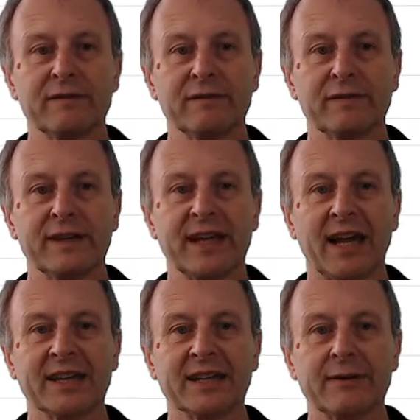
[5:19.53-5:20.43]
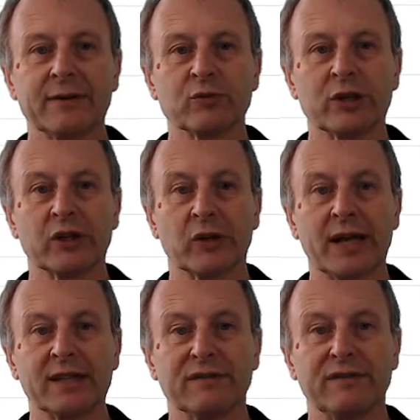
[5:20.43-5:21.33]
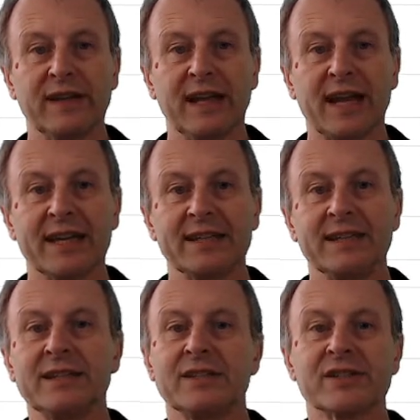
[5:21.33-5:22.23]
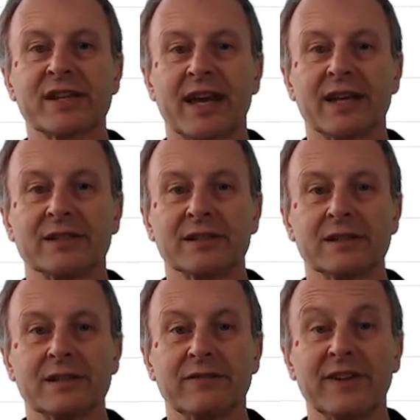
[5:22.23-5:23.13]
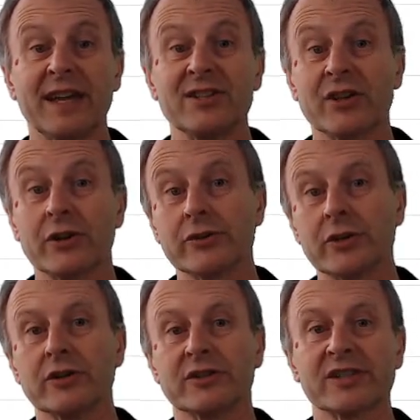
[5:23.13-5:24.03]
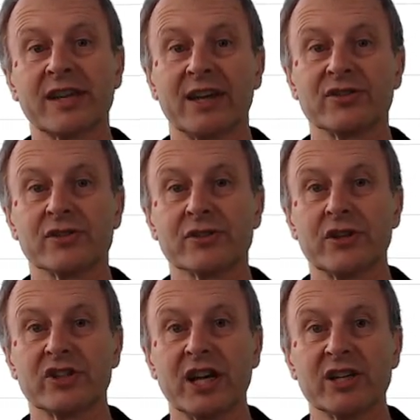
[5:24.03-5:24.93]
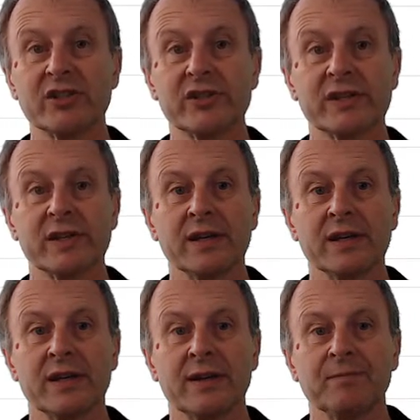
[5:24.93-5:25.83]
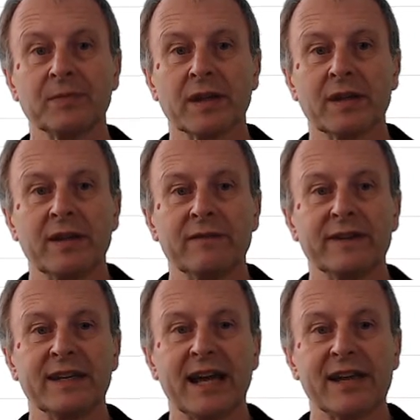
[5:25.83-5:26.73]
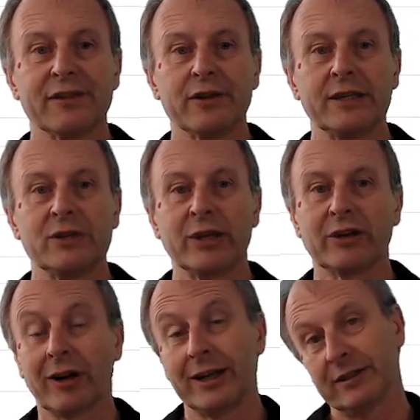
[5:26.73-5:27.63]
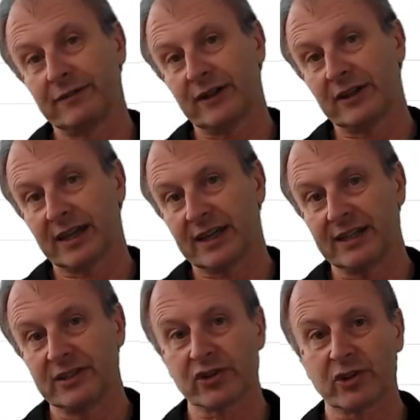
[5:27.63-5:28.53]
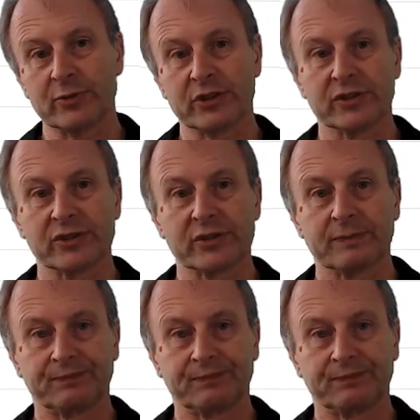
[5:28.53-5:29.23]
VK11, we create a VA00 discounts and surcharges. VK30, we create the variant key descriptions.